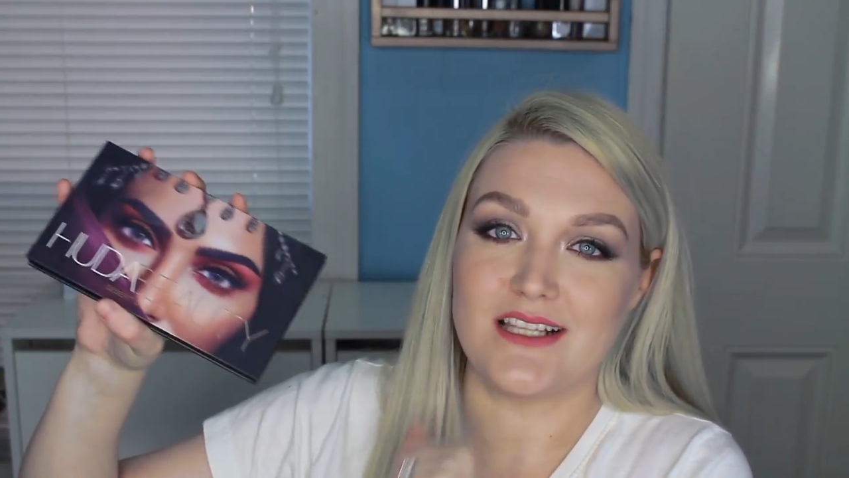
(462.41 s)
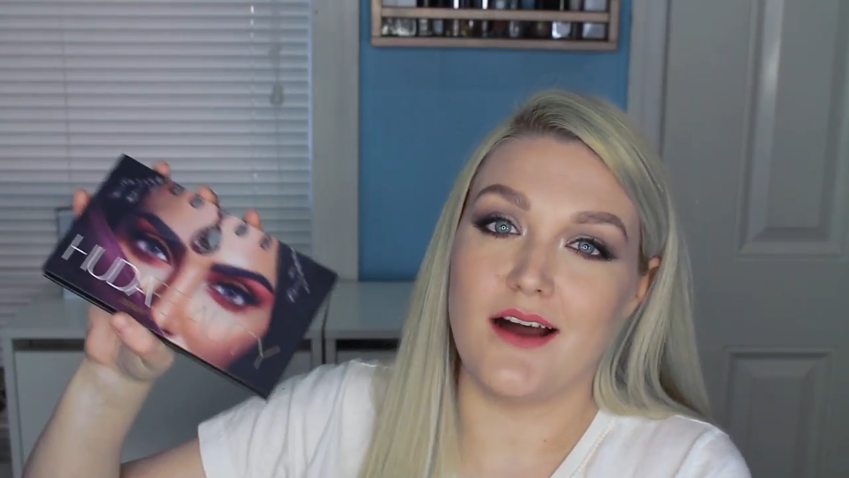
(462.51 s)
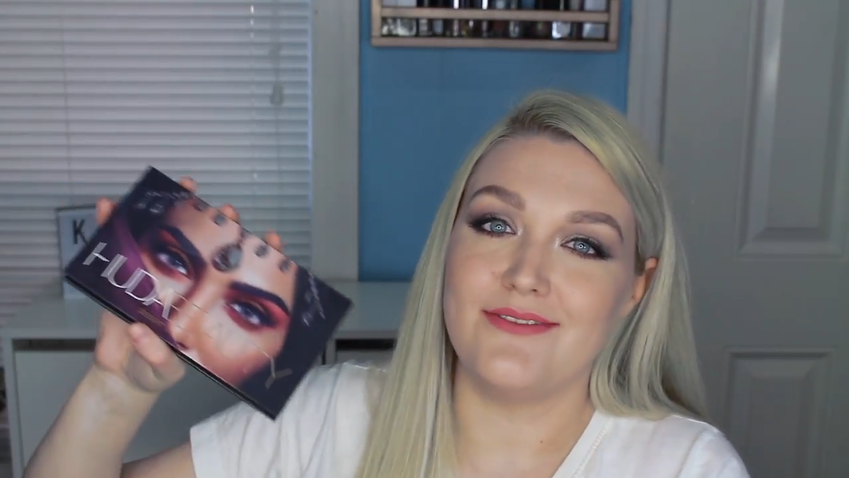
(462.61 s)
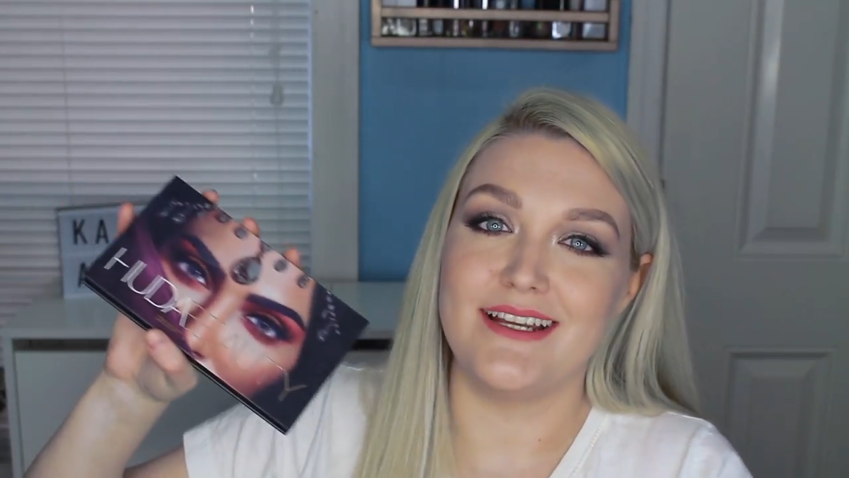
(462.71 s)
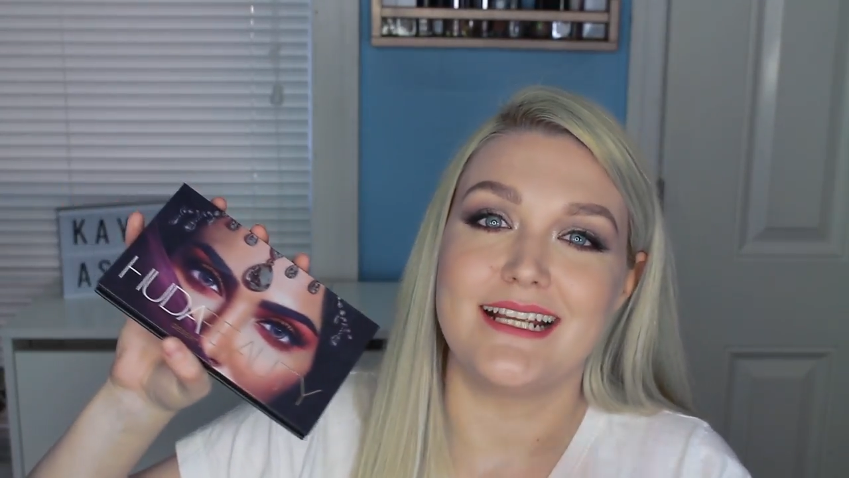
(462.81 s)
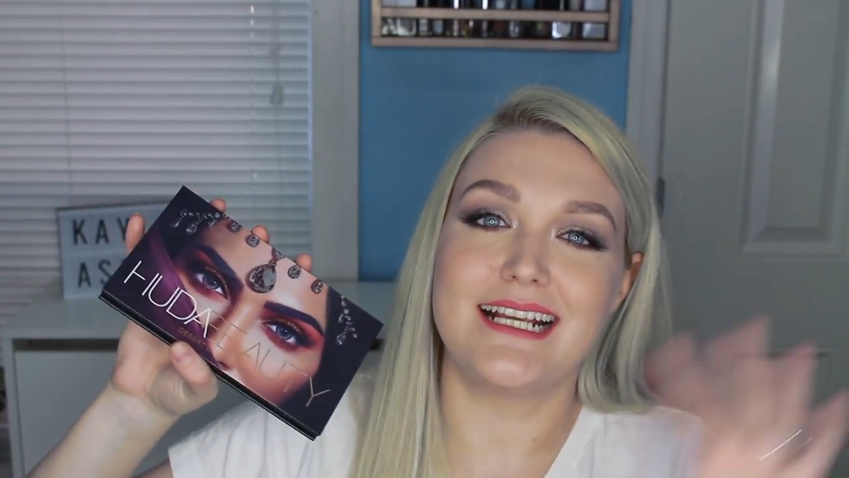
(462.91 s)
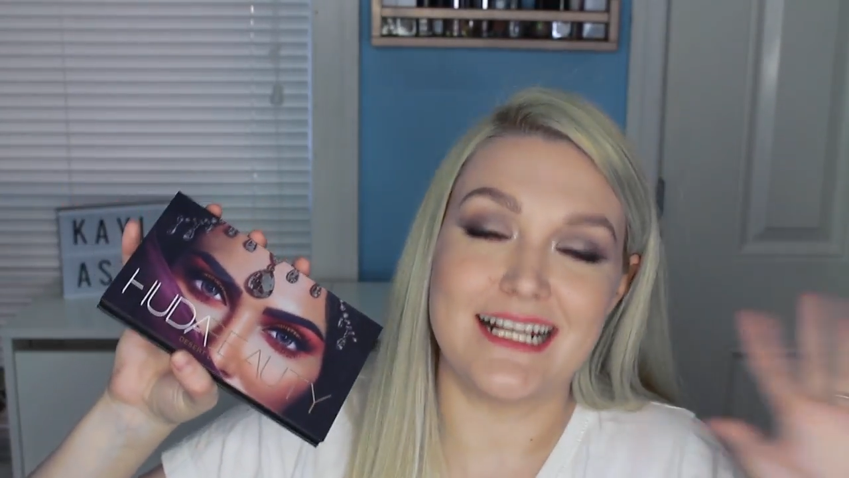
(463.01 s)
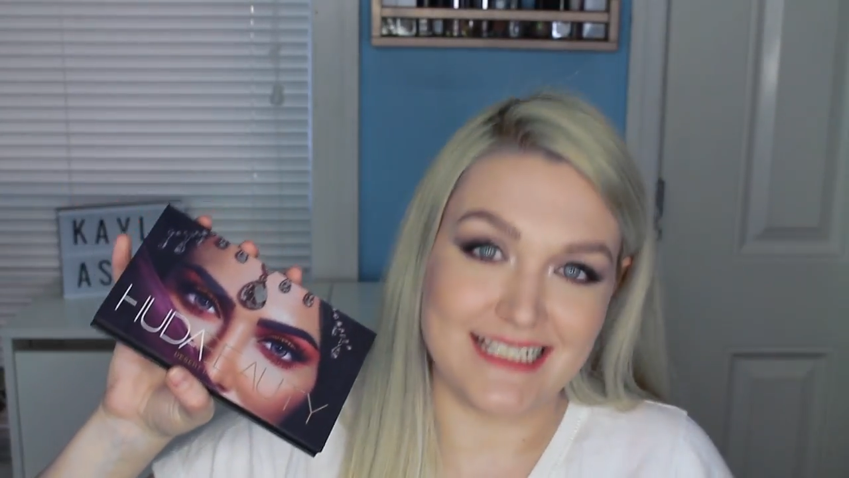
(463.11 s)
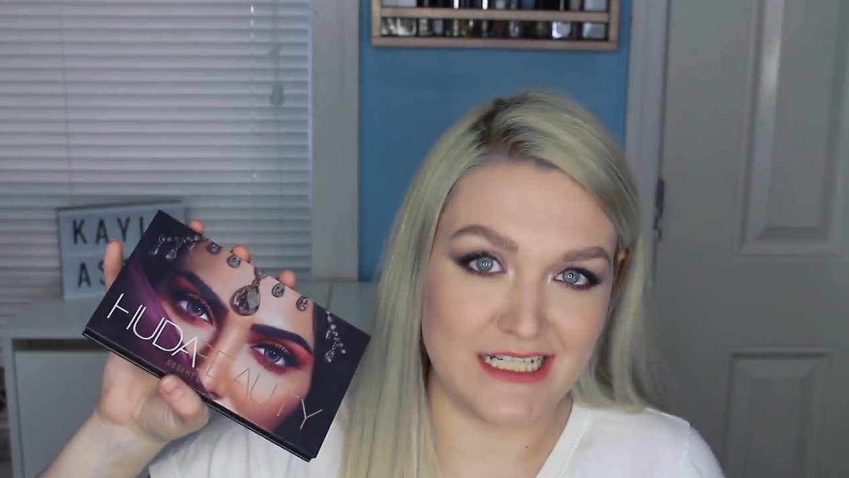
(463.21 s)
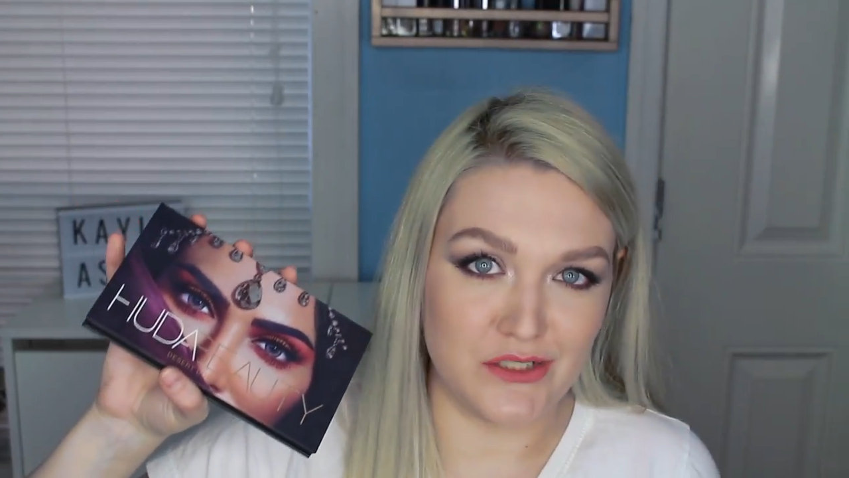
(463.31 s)
often
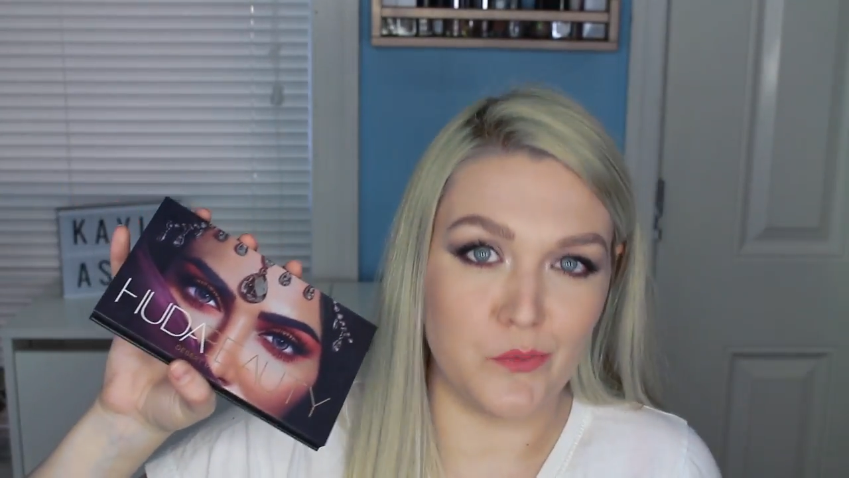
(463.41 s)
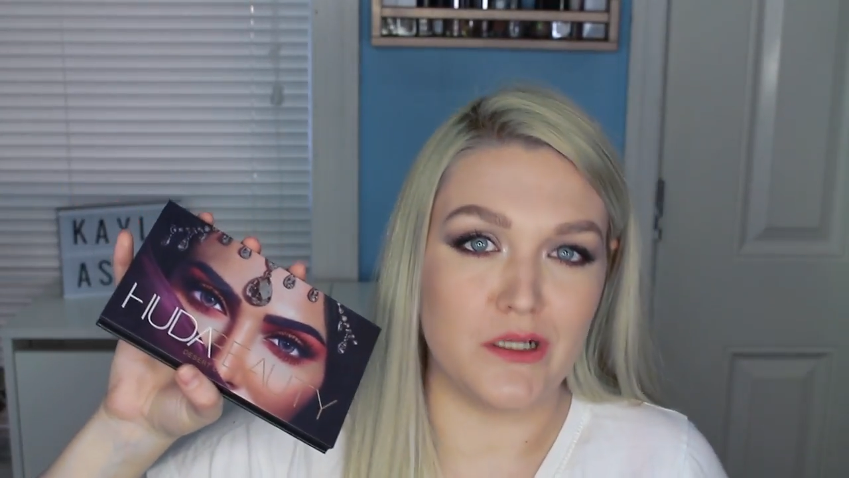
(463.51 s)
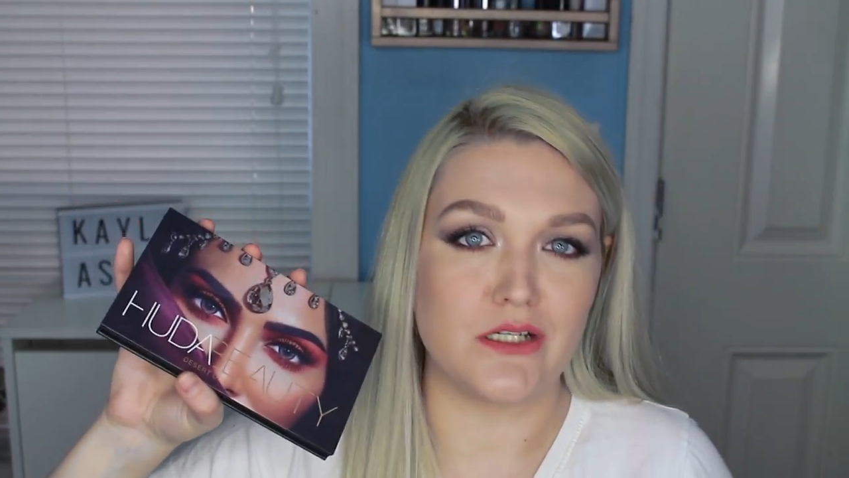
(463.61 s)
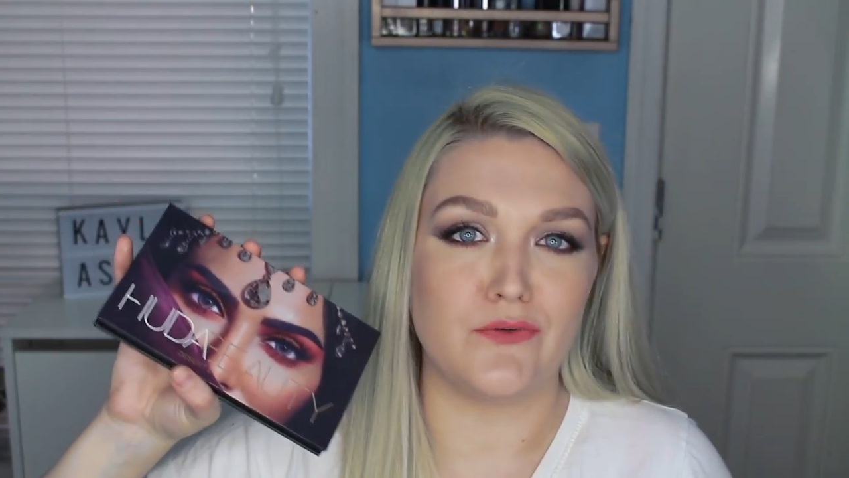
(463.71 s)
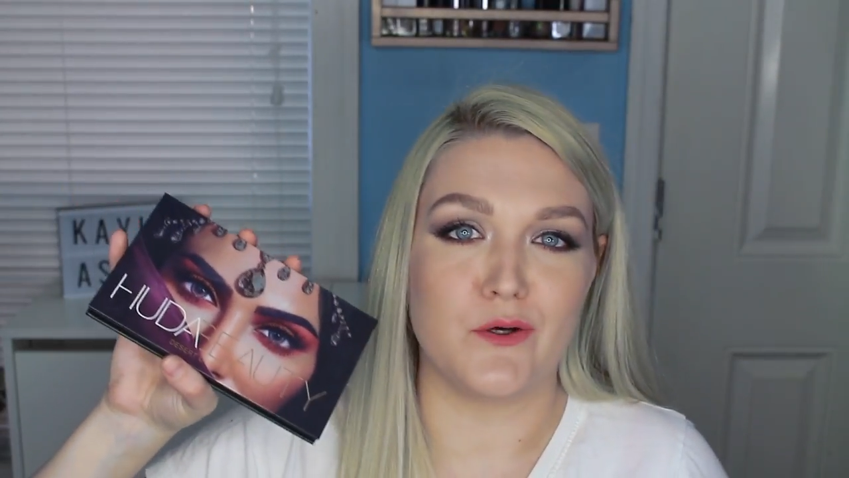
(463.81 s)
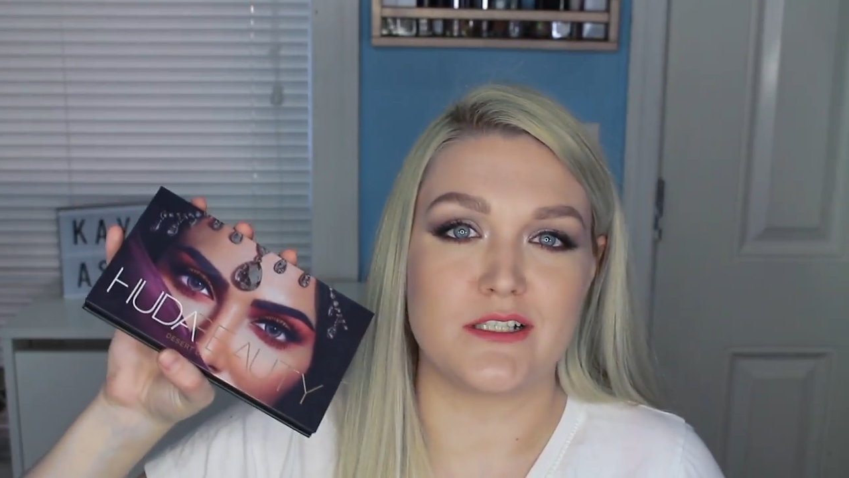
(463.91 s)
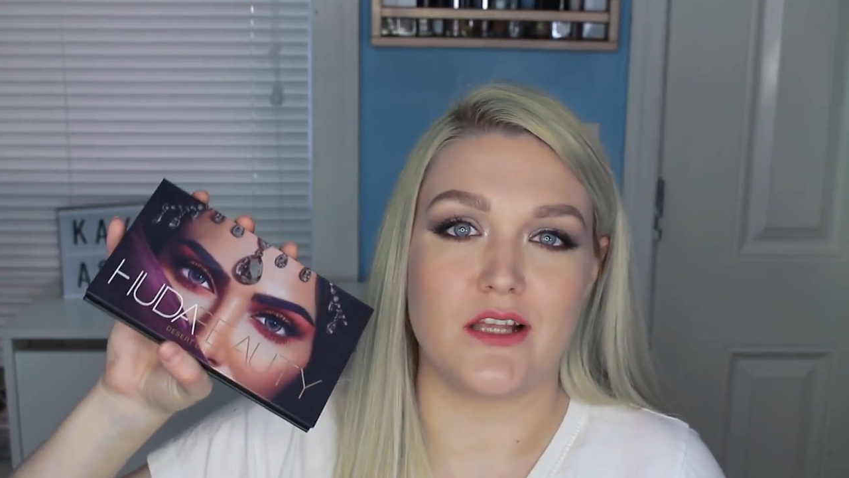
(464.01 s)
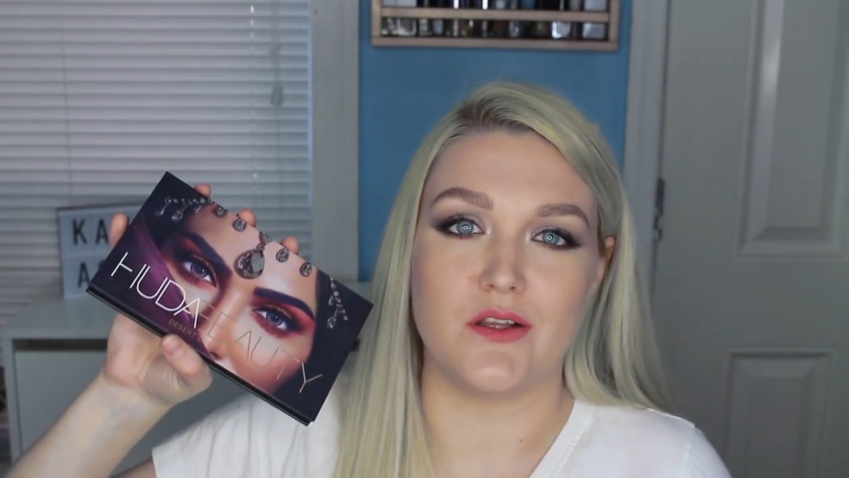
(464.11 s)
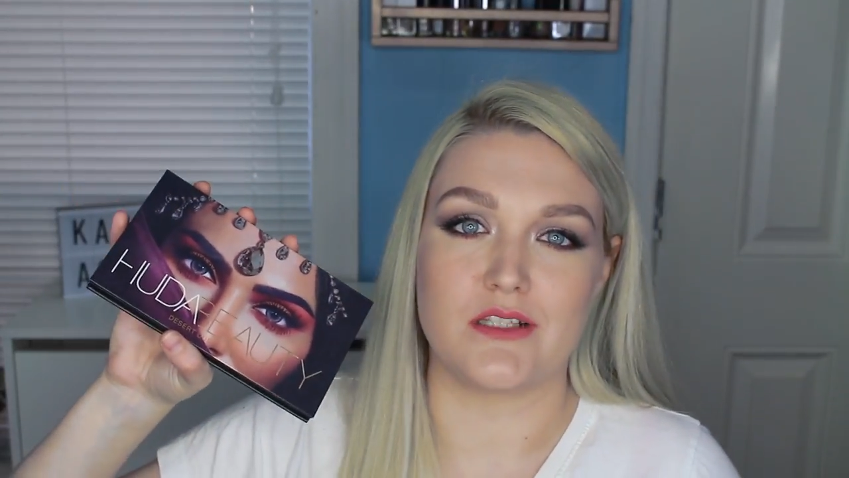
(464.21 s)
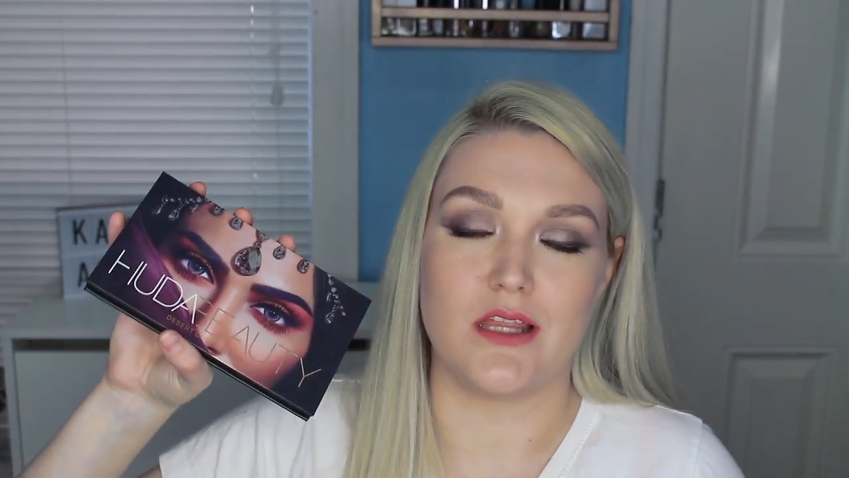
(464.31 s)
because I do want to focus on those